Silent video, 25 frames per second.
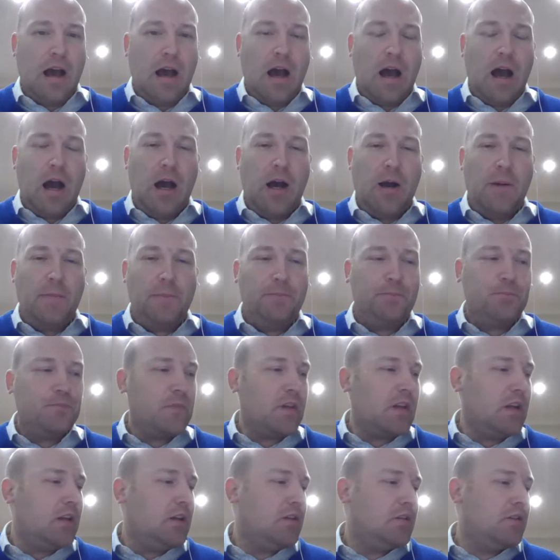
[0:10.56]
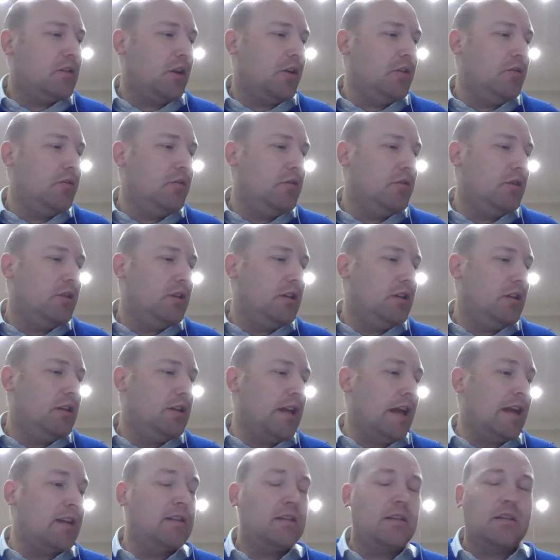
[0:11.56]
Um, so
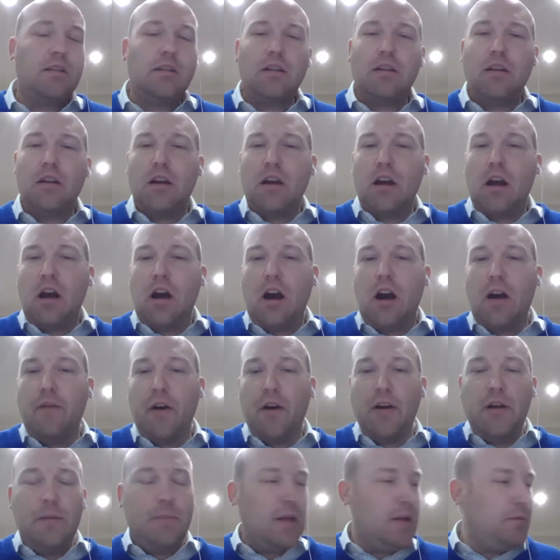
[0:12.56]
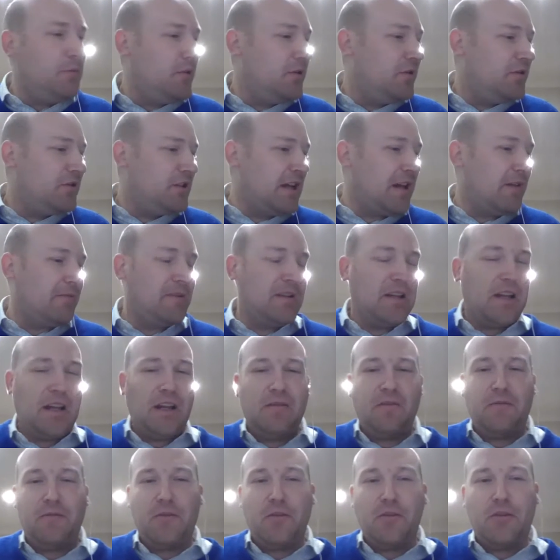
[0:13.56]
yes, I've only been at
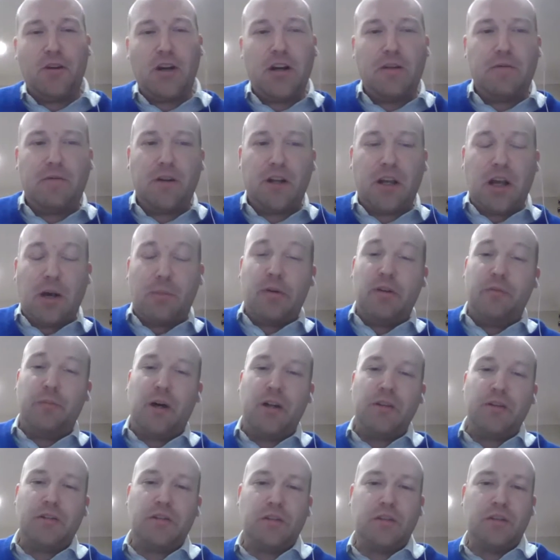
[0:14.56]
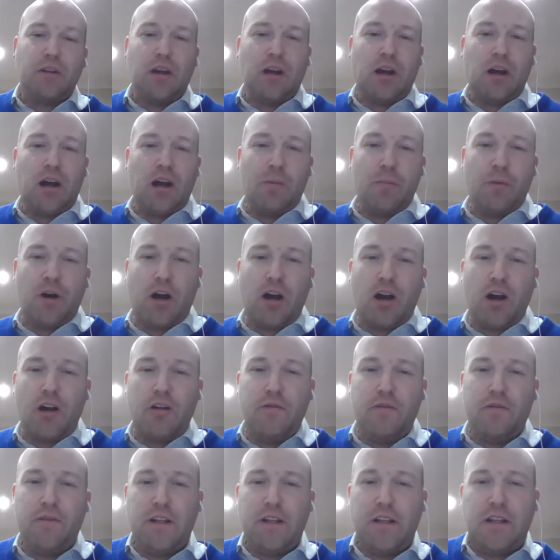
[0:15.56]
DFT for a couple of months, but
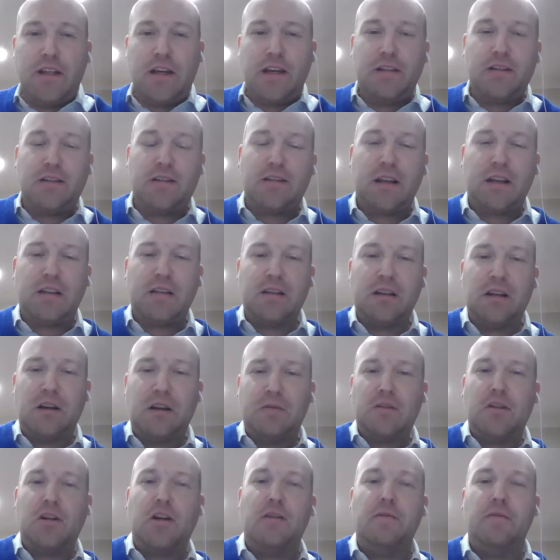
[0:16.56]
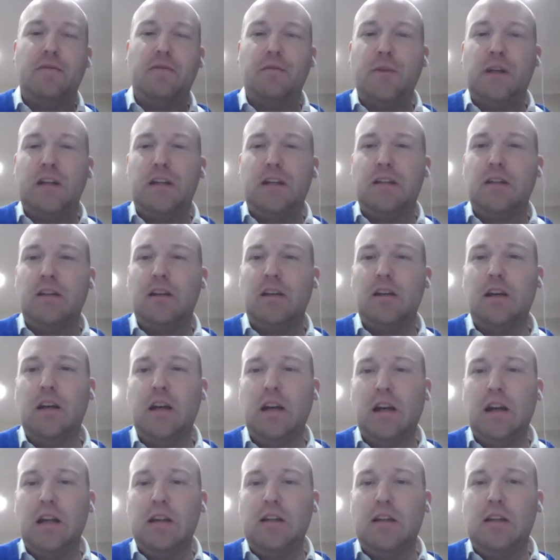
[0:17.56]
hopefully that's enough time for me to
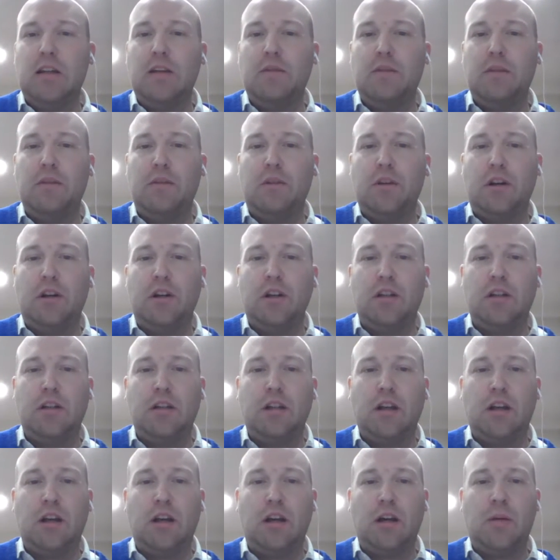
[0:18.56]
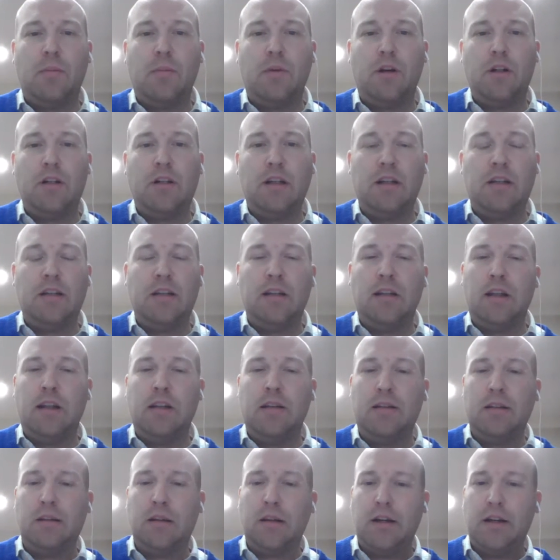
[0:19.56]
give you guys a decent
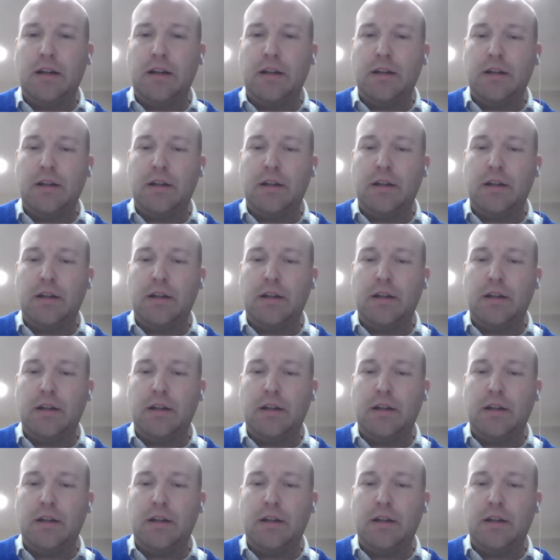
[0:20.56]
insight in